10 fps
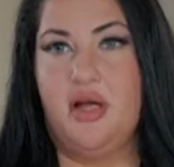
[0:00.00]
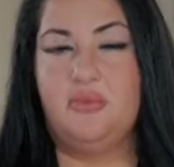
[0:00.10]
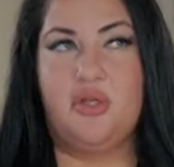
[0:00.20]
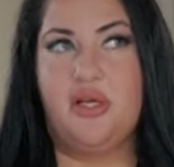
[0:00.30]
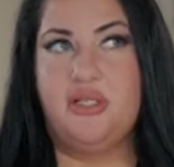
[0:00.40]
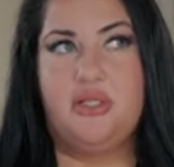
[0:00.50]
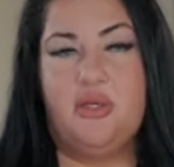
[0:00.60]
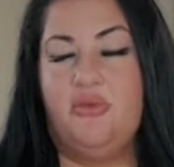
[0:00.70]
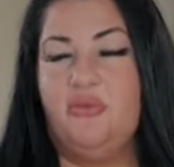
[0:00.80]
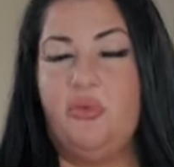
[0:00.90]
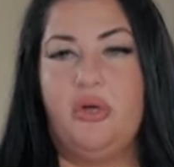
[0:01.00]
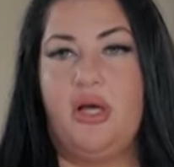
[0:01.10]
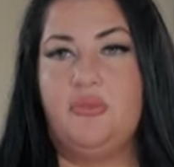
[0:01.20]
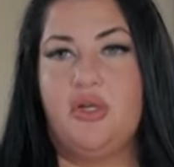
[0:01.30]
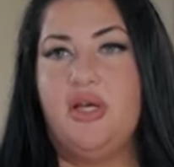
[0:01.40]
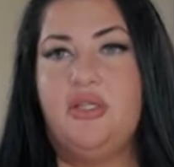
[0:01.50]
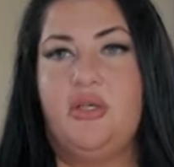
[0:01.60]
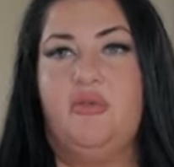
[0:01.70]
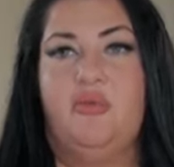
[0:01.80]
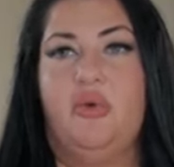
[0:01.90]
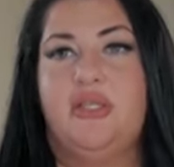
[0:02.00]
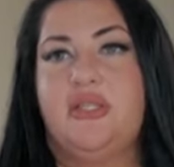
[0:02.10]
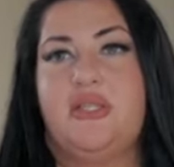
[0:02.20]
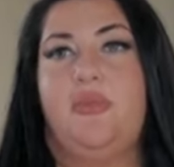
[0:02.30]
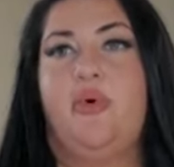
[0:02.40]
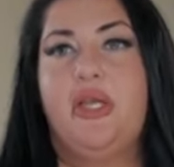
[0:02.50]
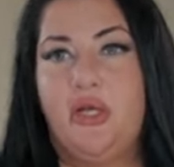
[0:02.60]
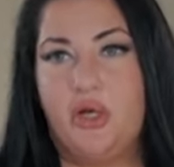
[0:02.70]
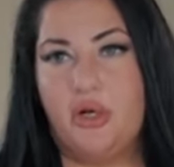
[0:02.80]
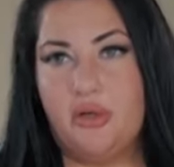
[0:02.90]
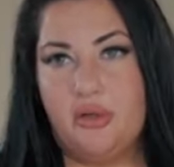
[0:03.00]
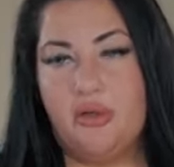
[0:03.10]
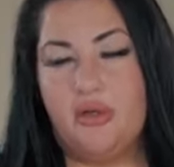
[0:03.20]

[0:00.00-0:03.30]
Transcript: I'm trying to avoid I'm trying to avoid disappointing her.